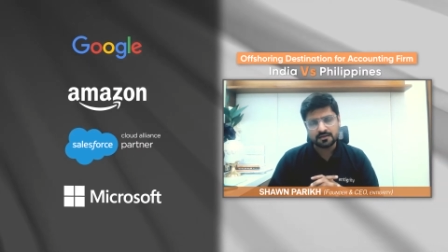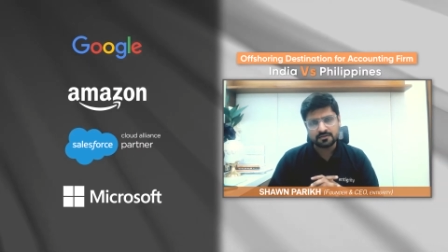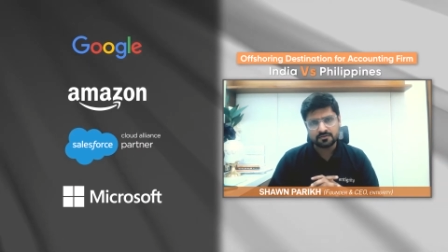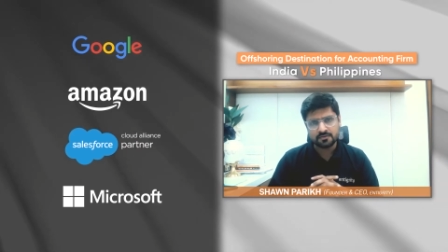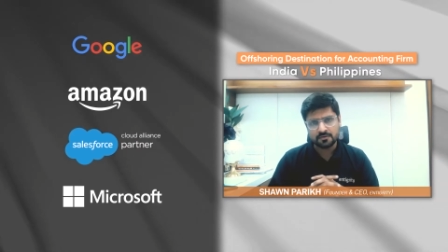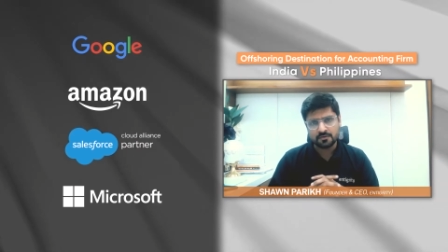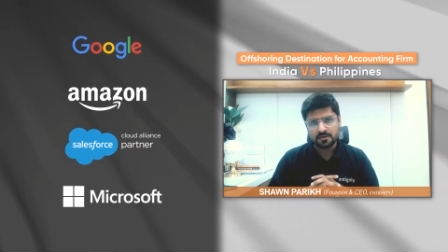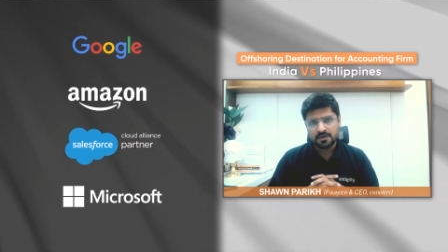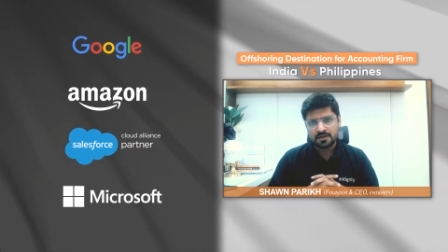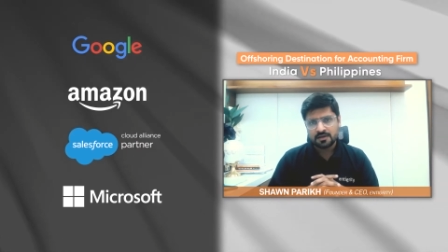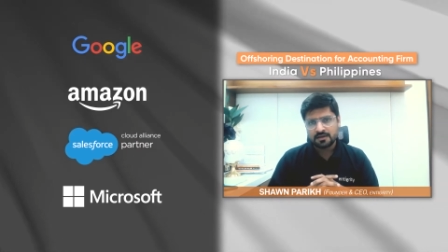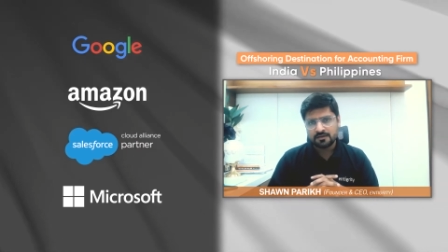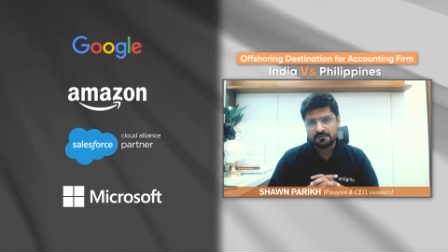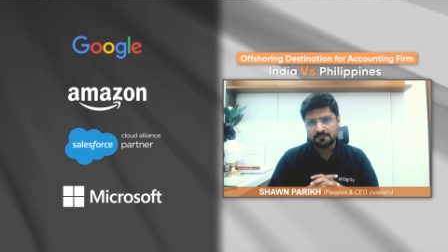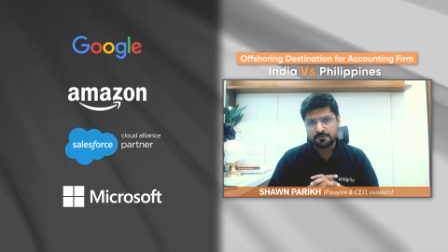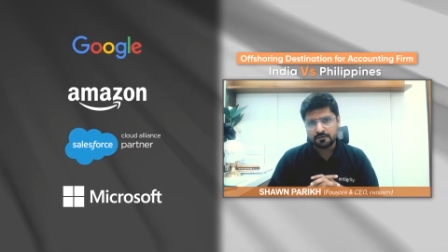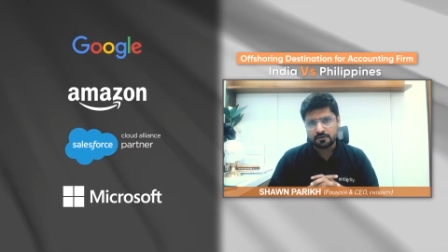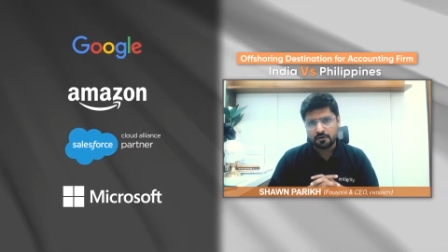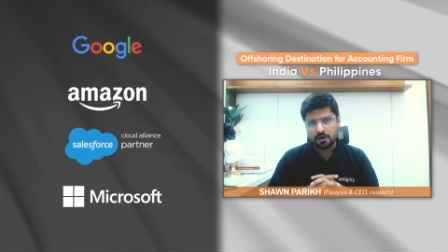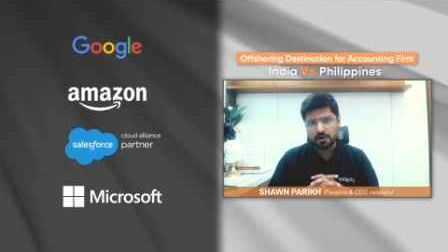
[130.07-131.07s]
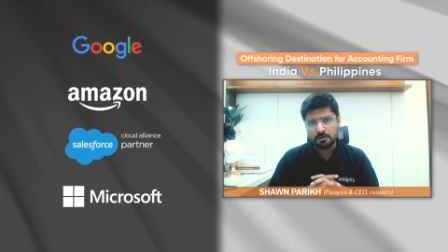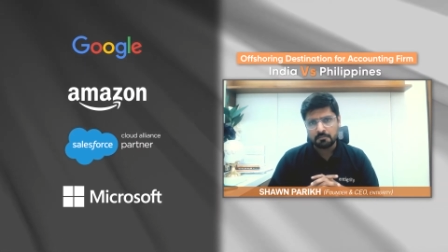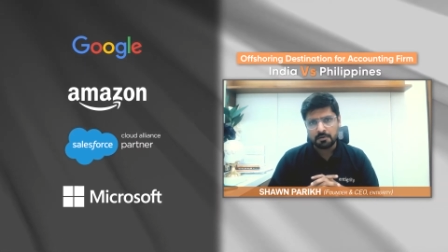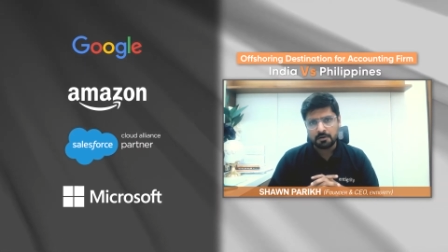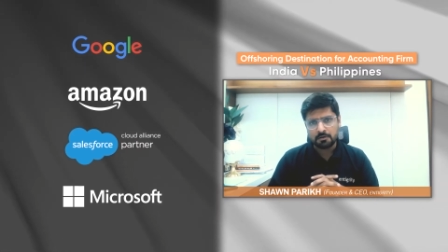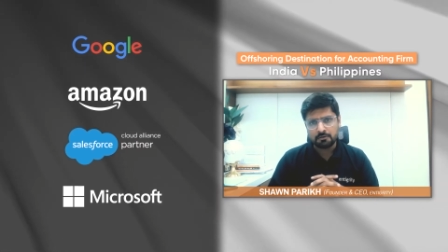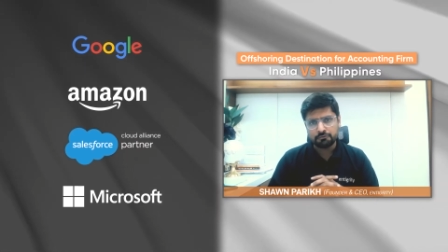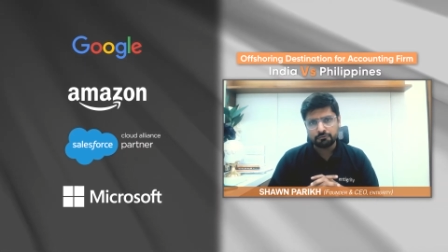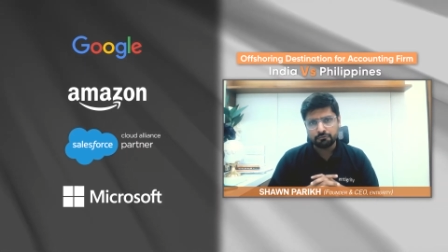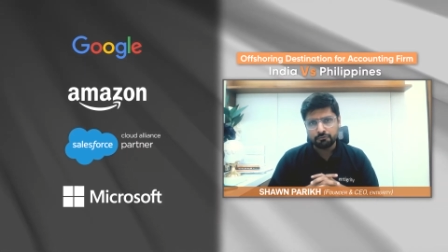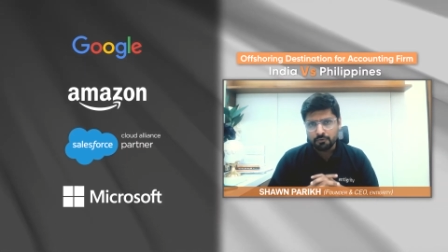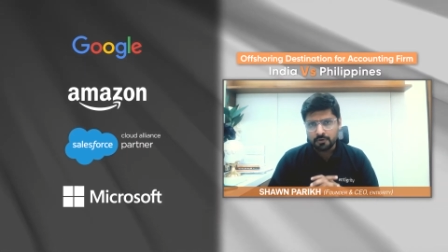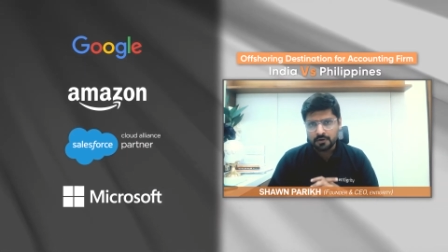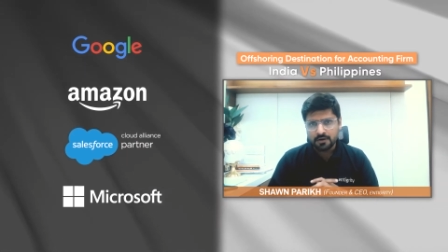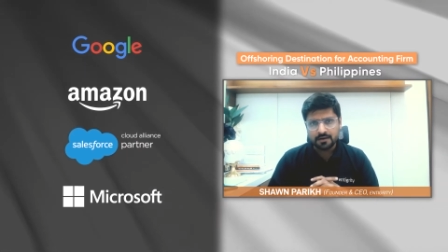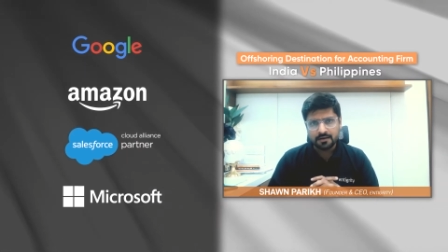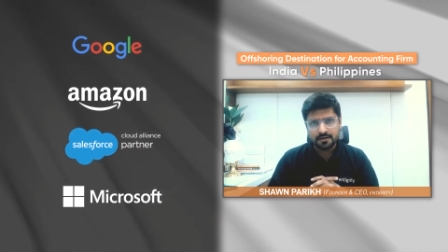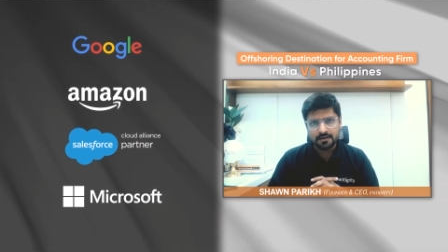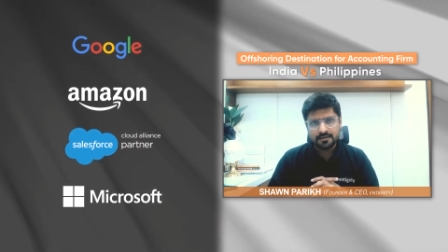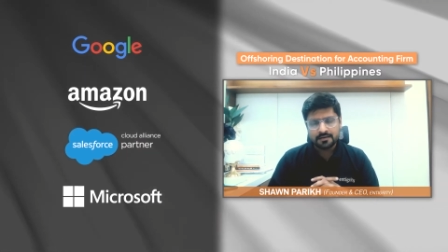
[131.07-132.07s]
So if you talk about
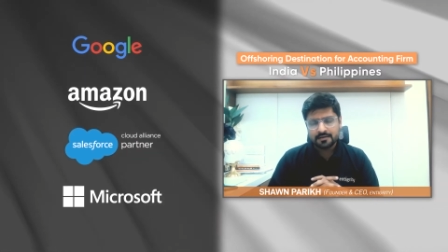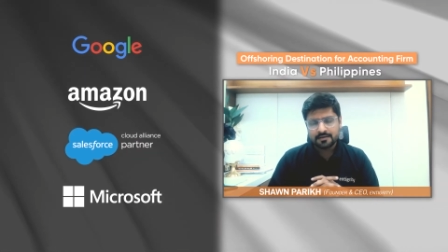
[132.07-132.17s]
Google,